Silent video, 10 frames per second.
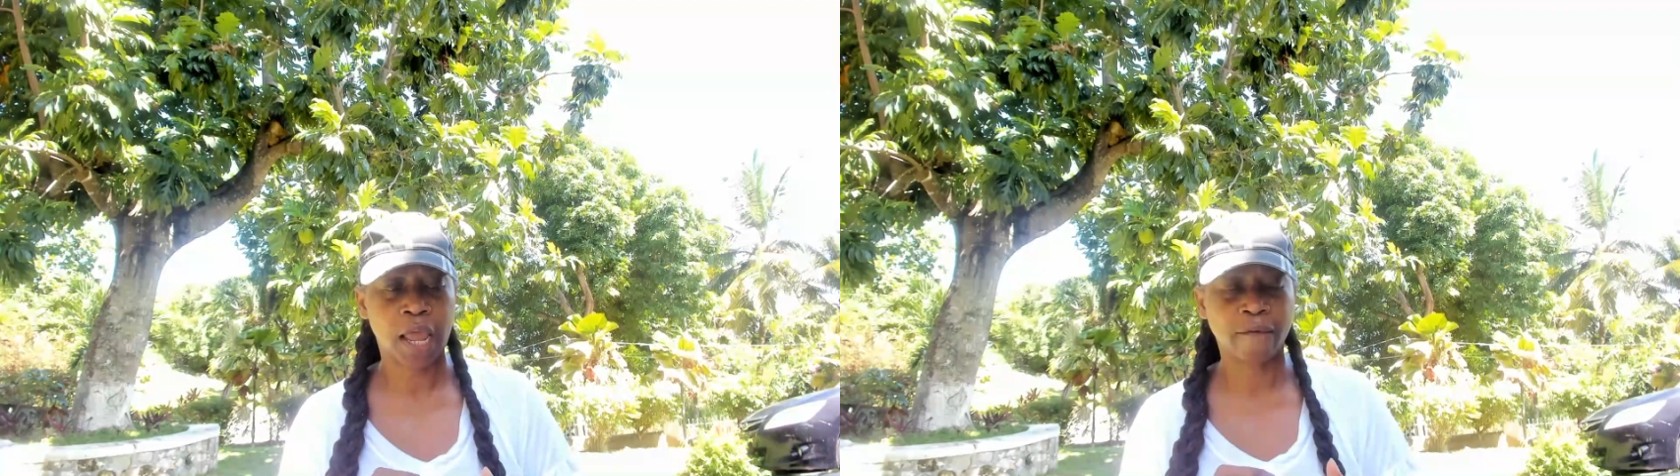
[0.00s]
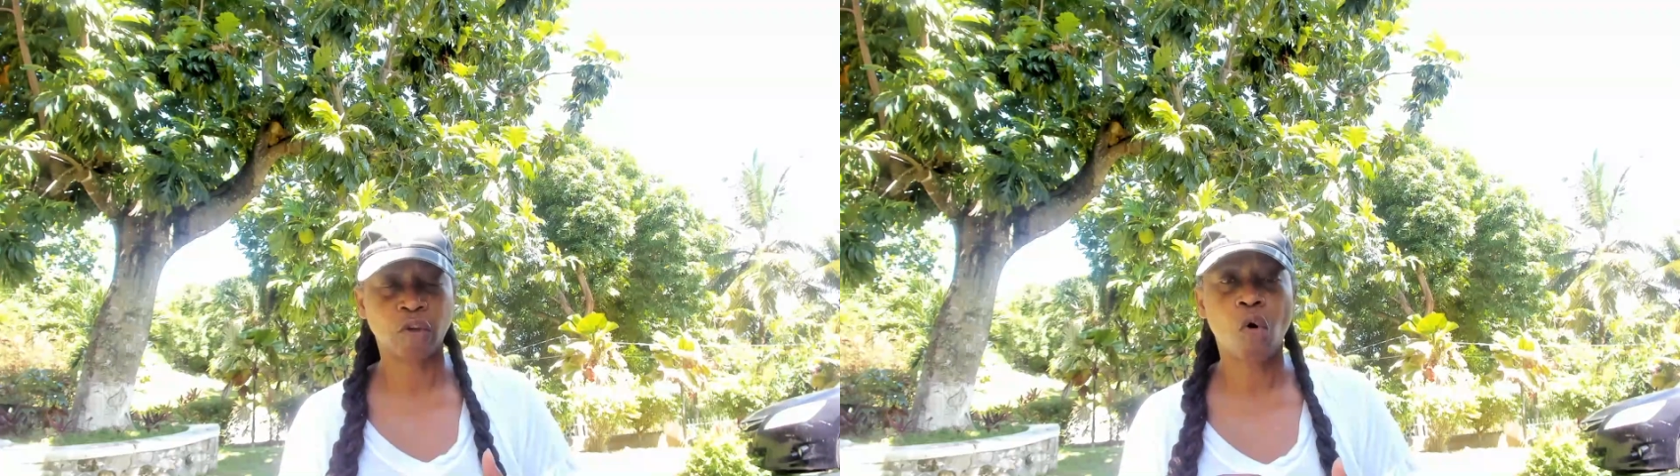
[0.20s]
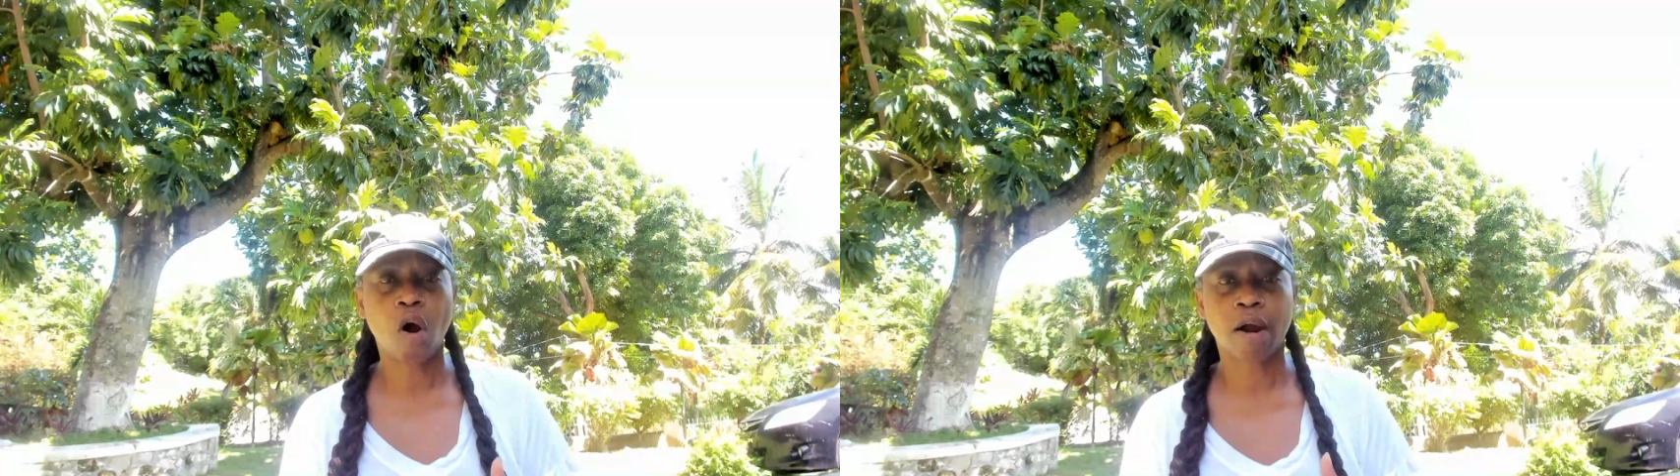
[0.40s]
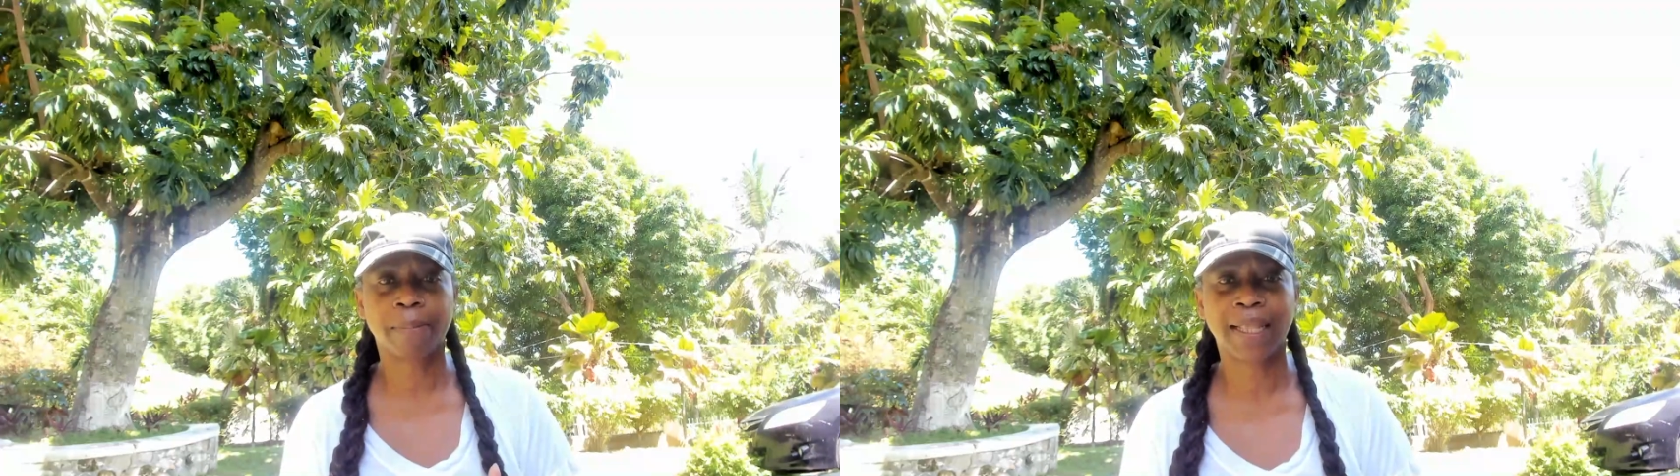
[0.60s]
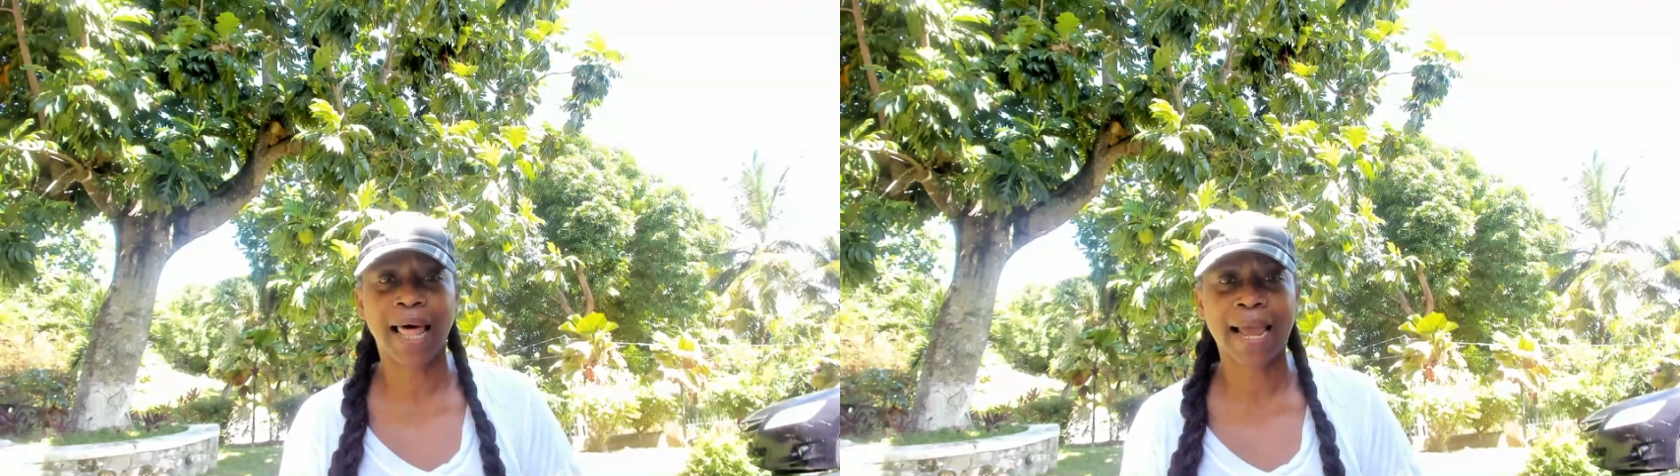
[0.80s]
If you are
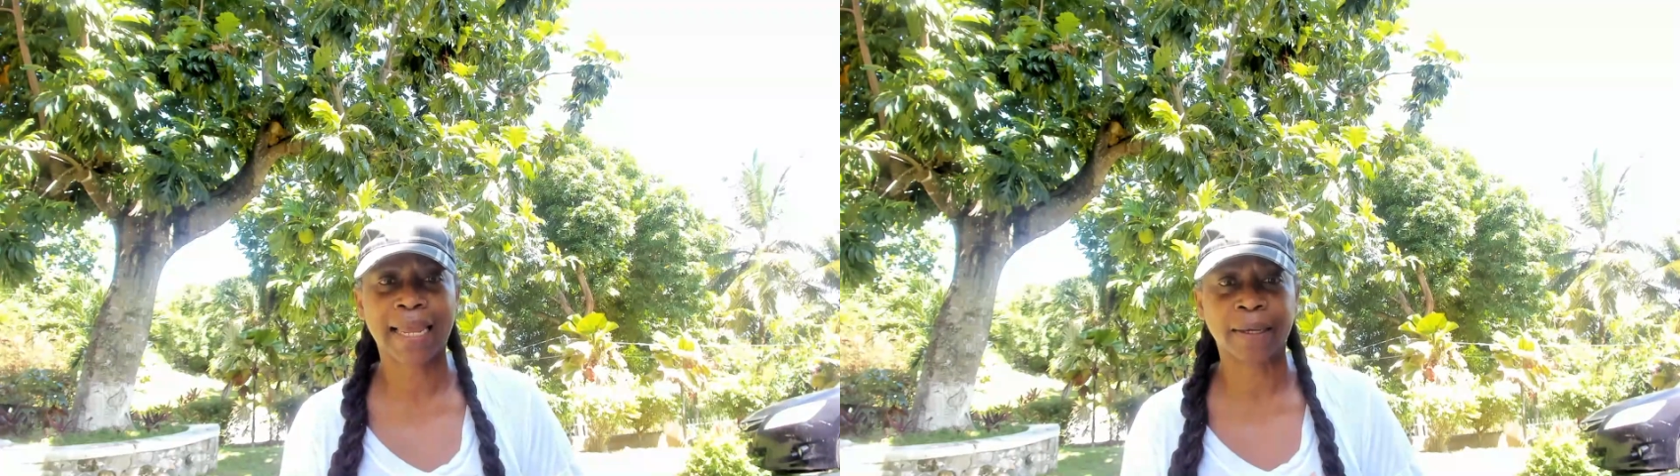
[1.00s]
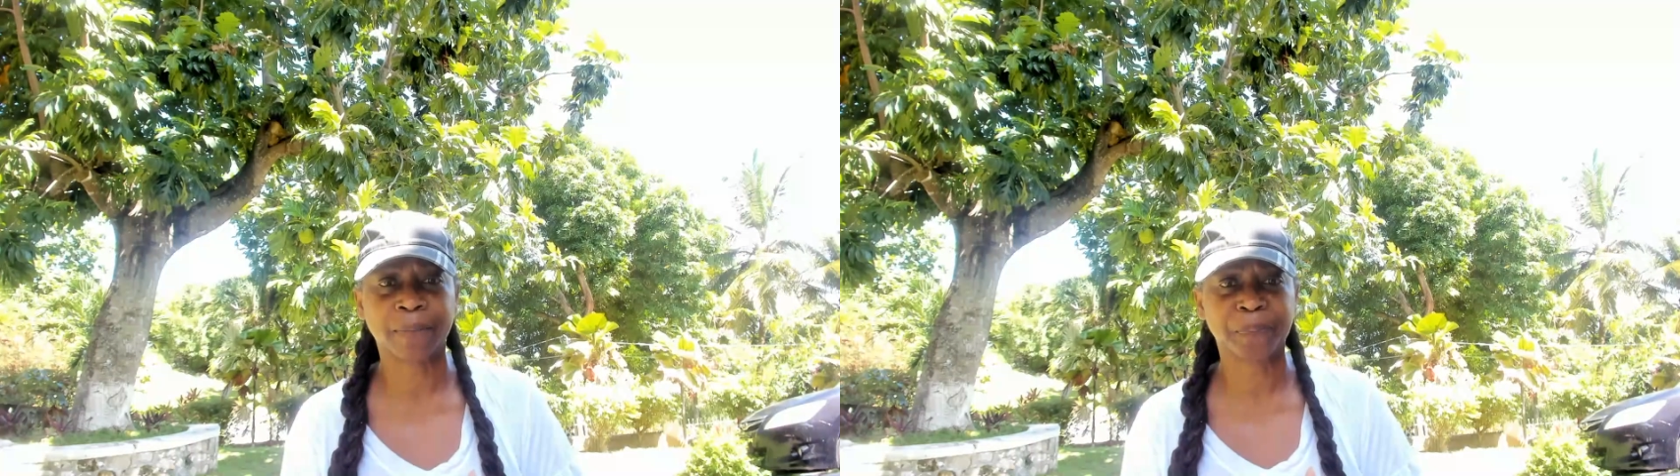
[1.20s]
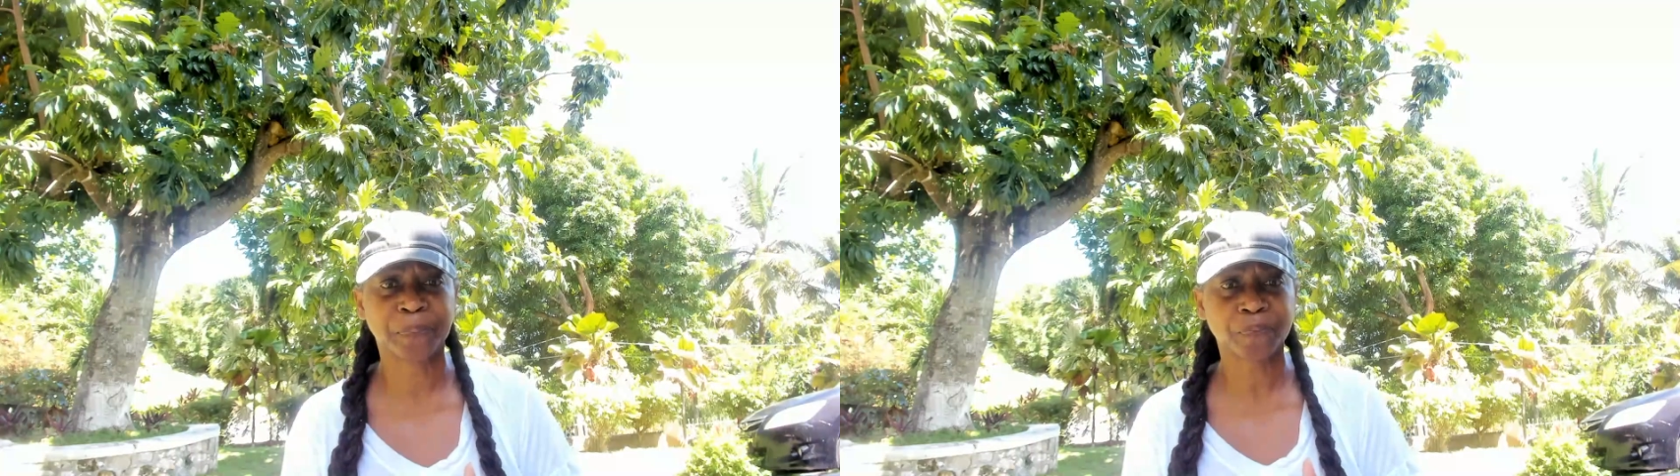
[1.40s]
applying